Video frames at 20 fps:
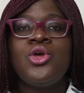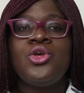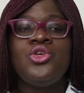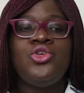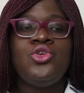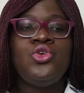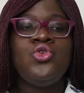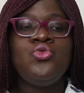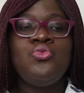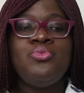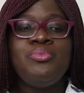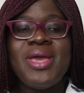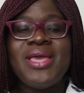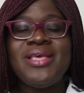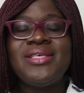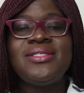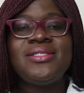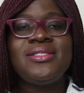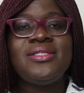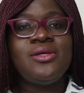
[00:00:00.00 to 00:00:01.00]
you
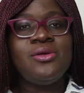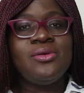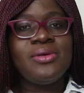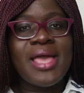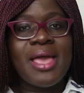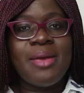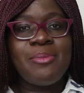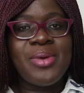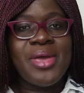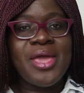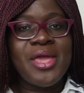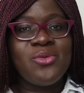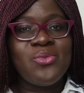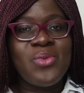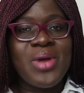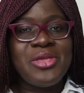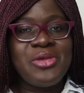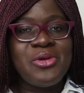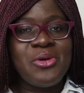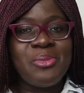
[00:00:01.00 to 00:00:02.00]
may still get paid
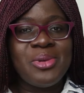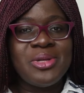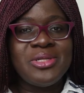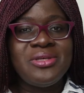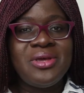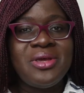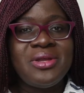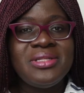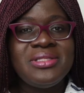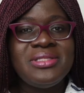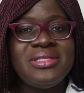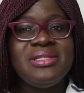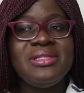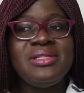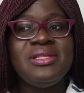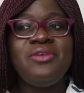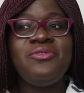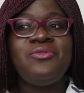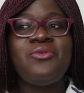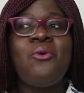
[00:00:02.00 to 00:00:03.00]
when you're maternity
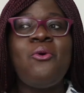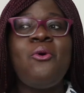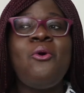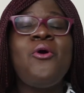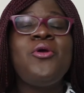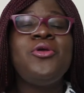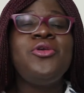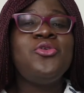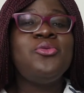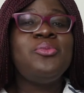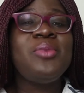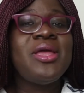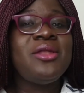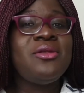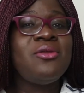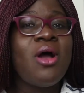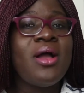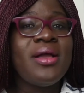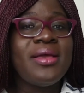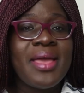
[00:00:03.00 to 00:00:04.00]
leave, or you may
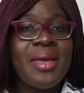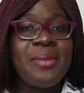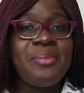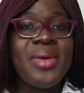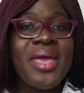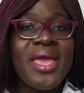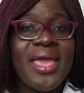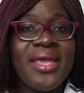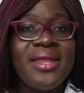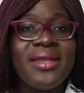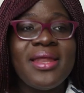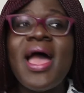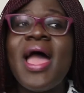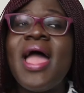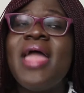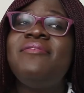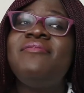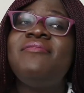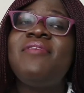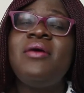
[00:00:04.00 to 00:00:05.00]
not get paid.
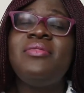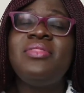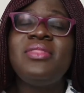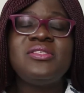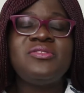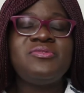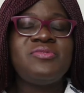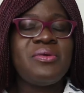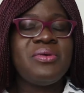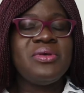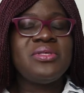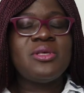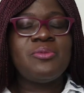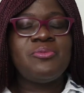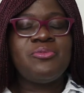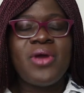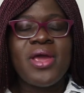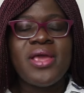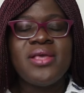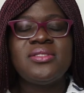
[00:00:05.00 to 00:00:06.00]
I found this very
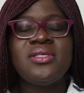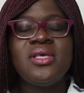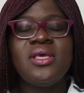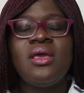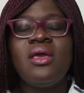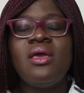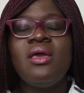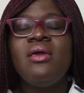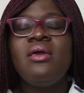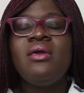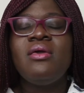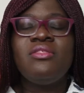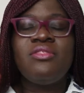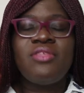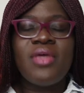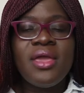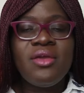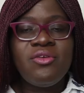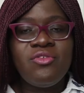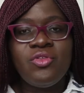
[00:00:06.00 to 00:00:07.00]
surprising.
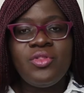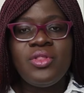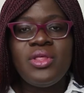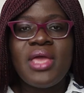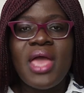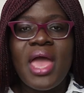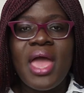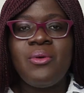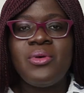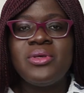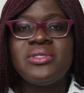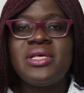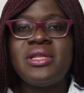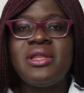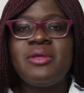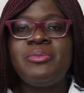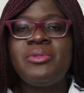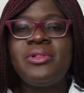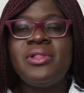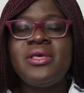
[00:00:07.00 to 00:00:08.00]
Thankfully, I was
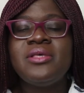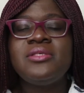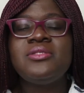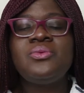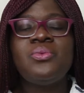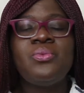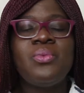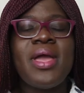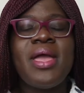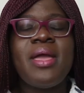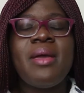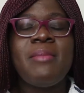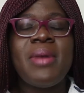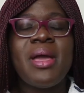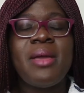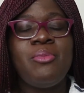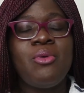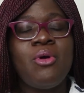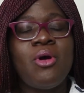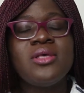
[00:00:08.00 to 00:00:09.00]
at a place where
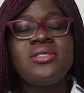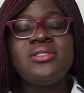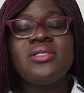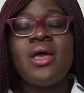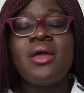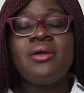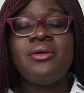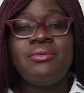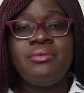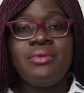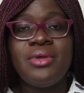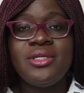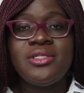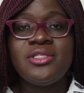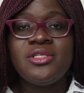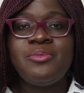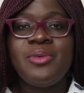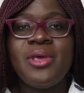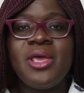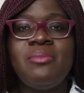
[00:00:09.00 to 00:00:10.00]
my boss agreed
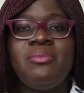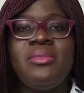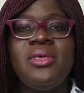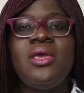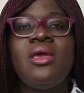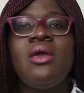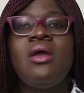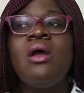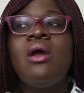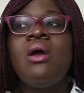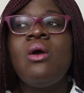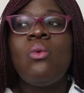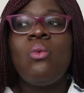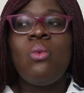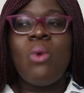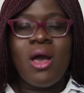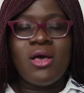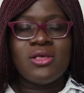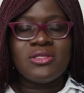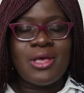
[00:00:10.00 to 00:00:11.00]
to pay me
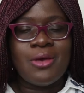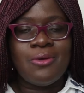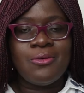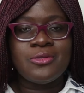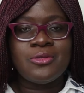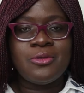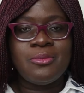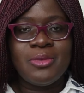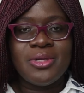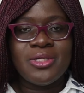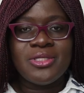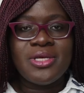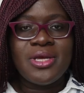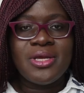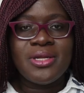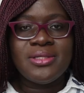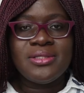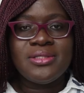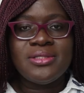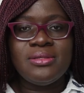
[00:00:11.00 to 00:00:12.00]
whilst I was on
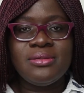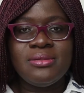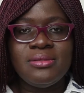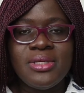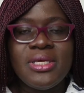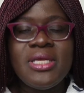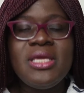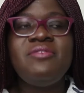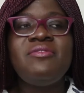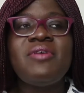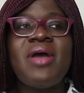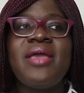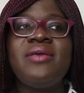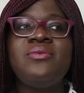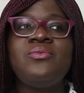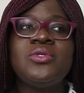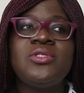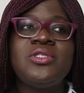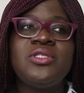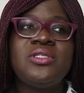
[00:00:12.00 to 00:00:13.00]
maternity leave. I
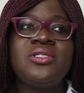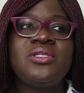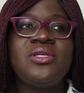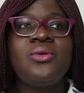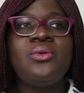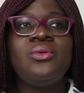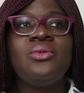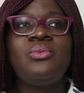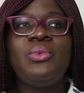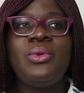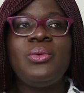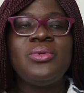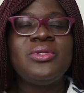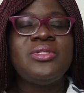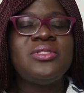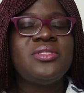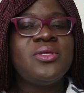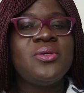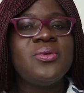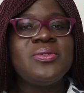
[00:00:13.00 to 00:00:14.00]
would still, we
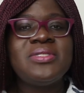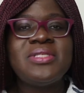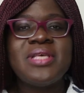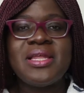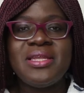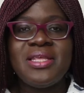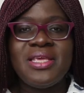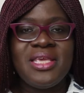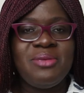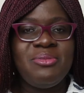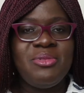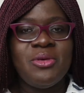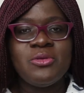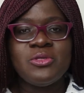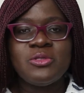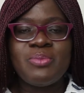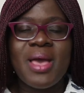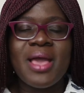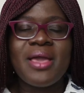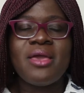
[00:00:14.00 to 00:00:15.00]
would still send
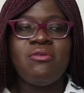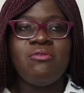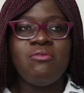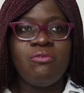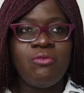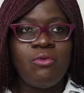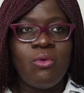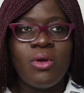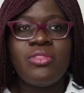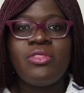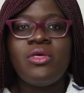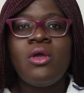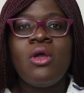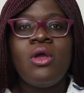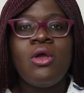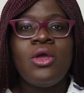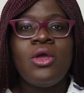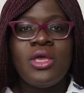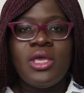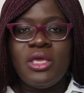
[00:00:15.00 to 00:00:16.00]
emails back and forth
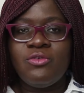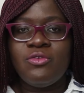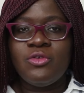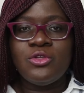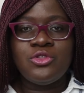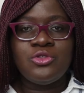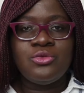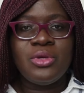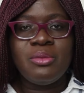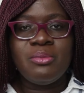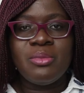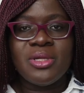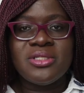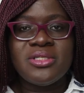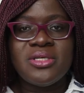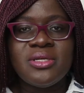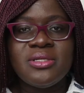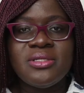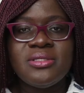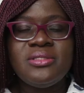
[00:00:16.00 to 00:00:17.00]
even during
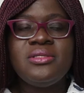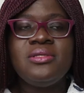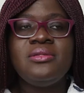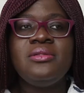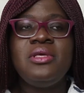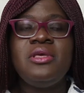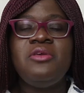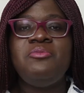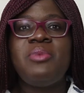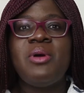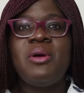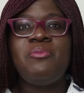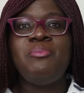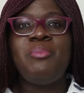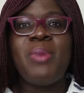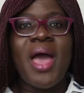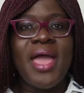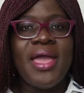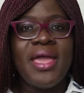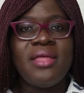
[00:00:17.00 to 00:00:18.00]
maternity leave
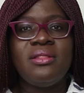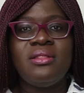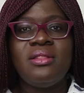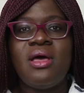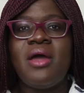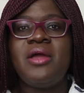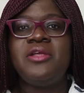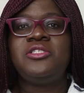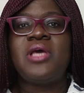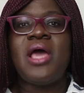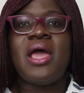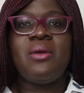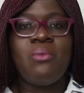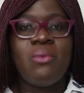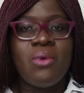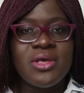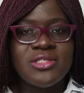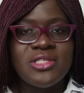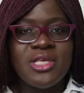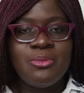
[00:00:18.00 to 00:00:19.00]
but by and large i
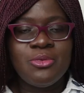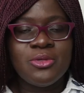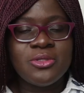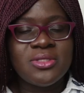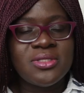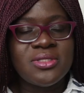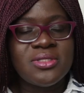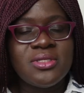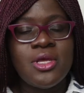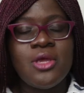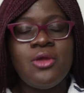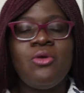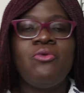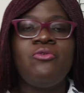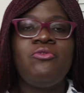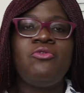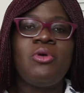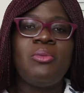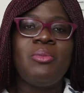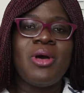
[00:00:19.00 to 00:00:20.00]
was able to stay
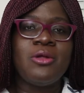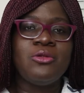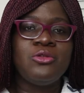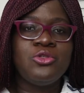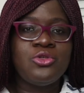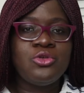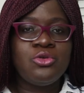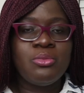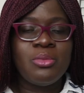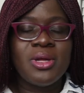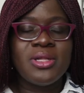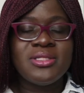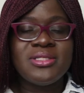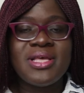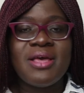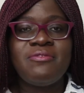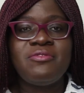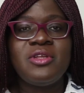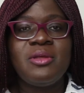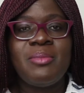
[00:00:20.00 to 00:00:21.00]
home for about two months
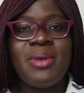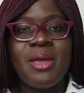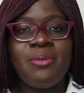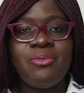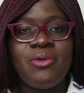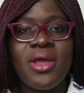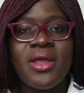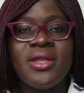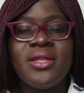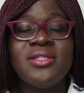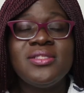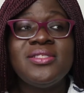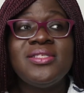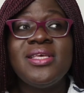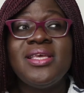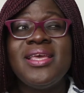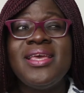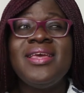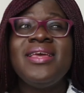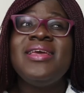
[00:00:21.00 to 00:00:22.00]
after my
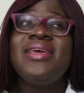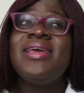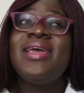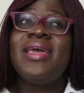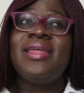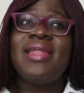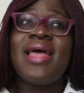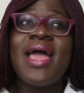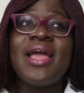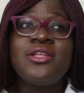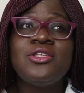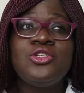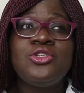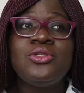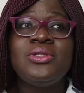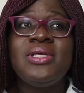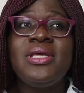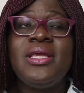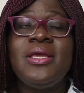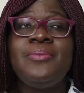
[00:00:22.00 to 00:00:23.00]
pregnancy and
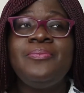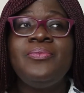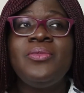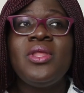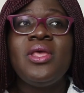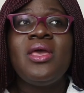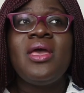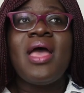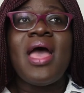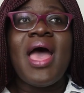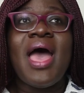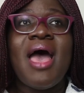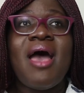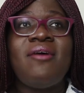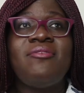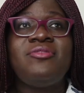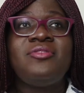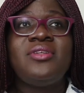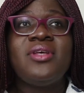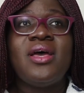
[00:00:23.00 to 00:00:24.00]
actually
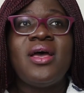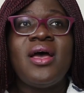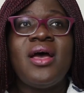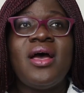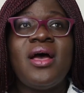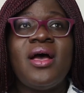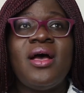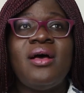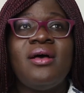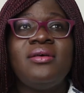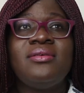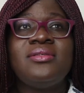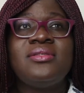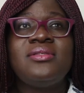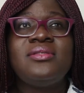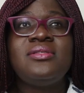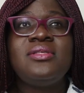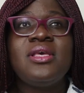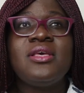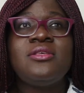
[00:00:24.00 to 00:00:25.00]
after
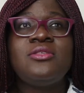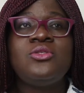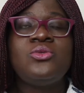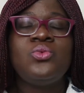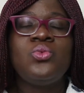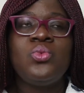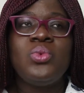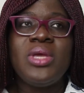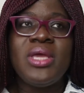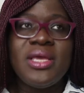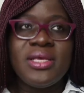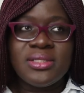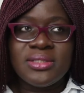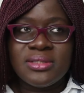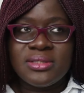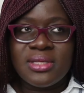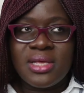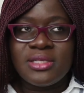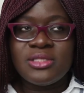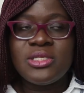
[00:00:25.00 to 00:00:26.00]
six
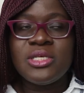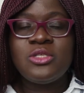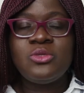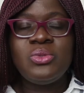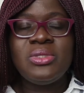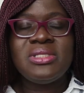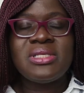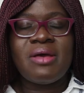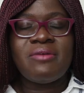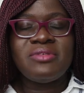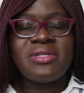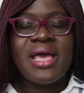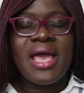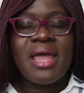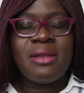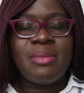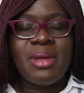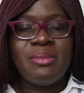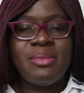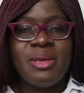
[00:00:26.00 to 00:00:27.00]
weeks six weeks after i
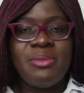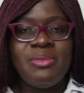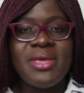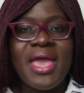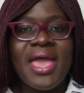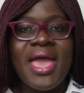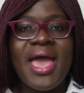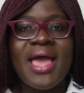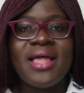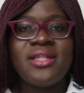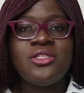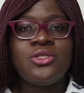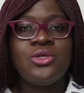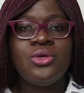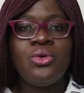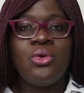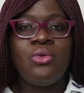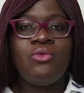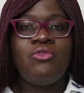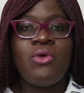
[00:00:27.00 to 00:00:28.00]
had my baby i had to
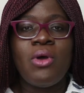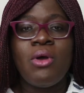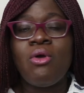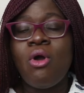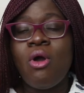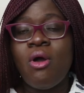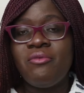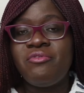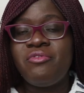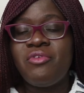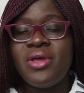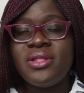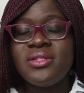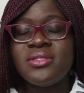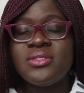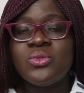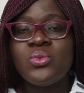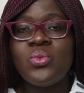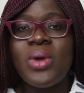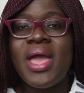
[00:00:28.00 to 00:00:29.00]
go for a
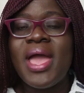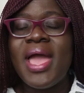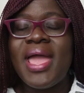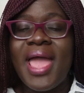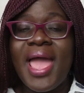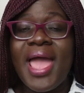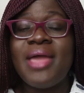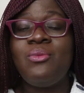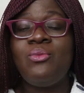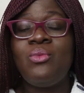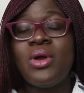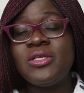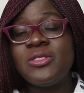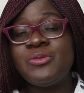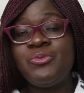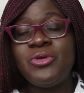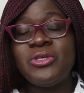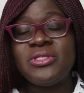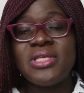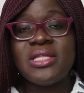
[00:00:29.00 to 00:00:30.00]
conference where I, I,
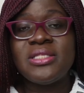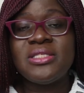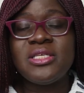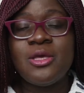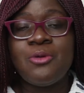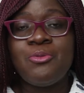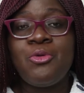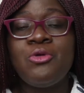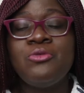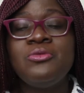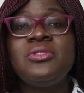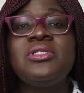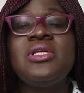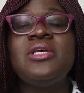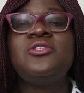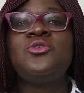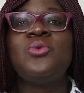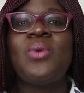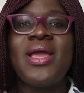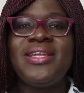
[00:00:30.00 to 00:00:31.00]
was presenting a
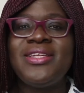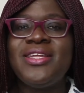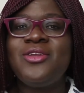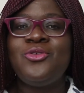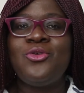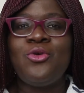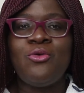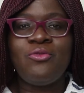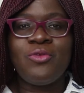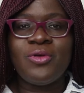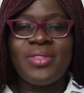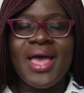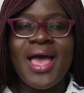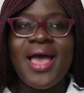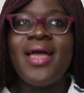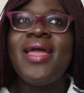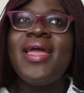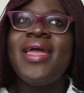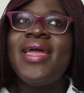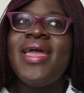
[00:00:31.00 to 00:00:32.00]
poster so i did go for
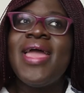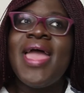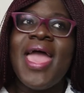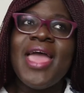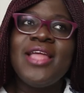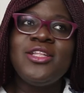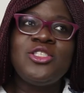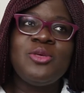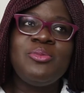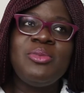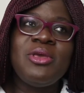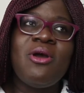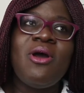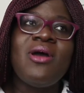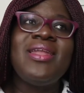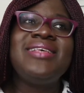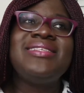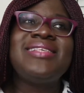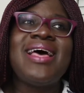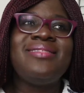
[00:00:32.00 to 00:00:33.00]
that and to be
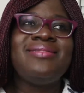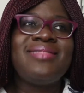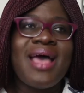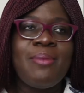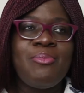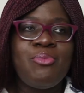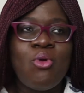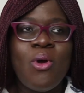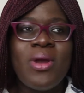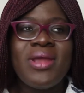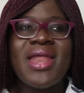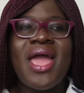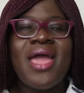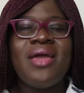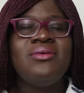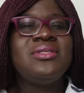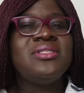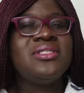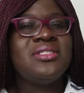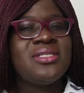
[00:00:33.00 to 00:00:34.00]
honest at that point
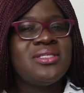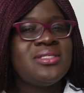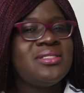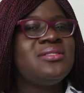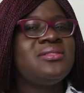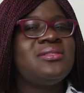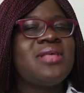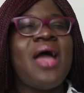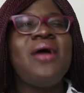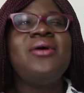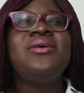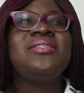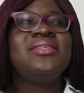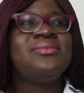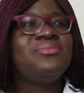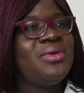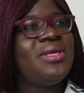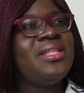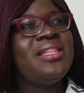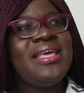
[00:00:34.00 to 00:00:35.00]
i was just i
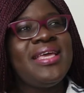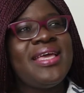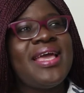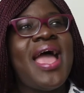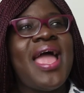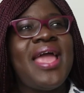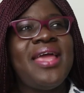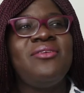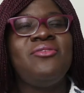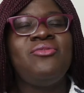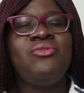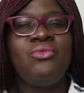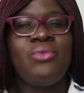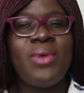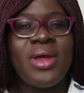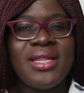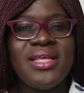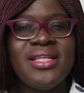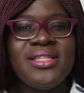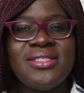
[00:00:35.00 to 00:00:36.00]
was really kind of
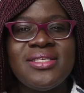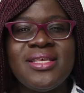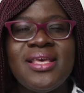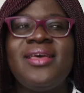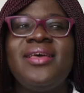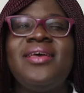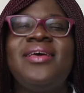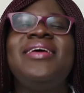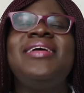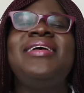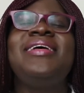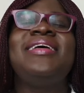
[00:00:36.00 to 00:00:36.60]
ready to